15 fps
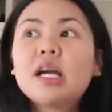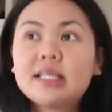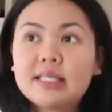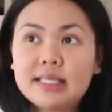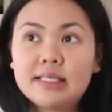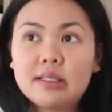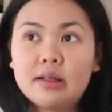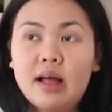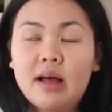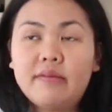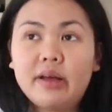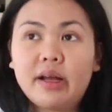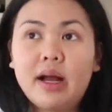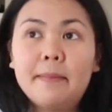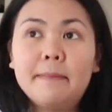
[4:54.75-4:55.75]
because I still have
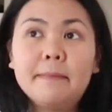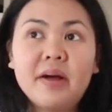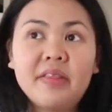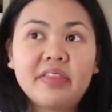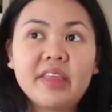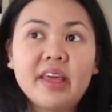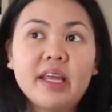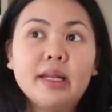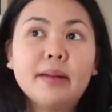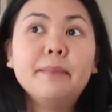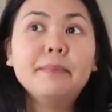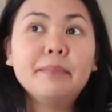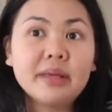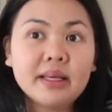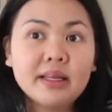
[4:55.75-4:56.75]
like a month and a
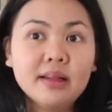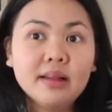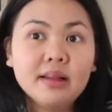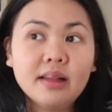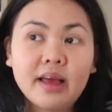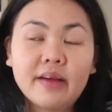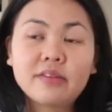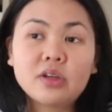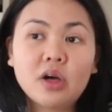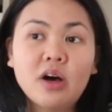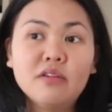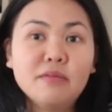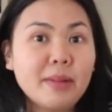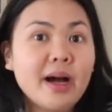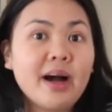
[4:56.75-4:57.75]
bit left
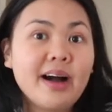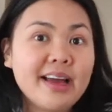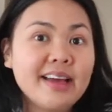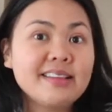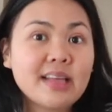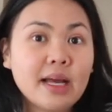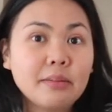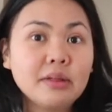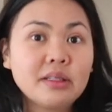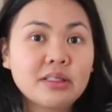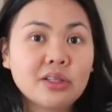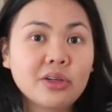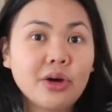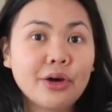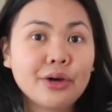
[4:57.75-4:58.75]
of my iron tablets
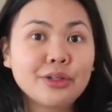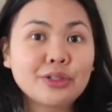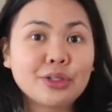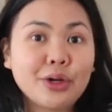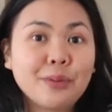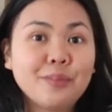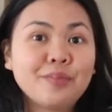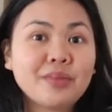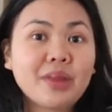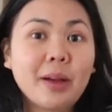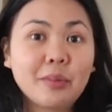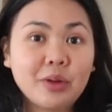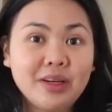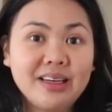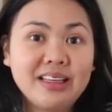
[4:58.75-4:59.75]
to go, so I'm
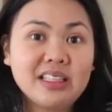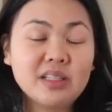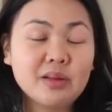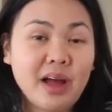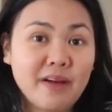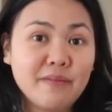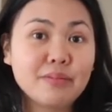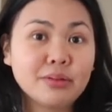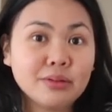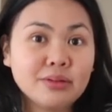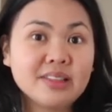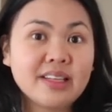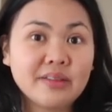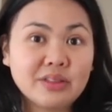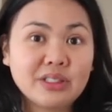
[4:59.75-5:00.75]
gonna need to have
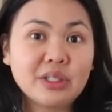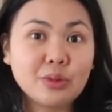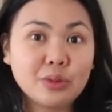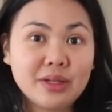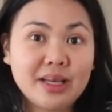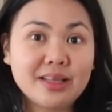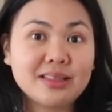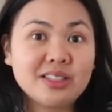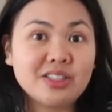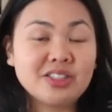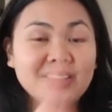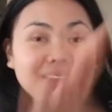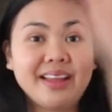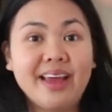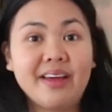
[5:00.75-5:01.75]
prunes every single day to just let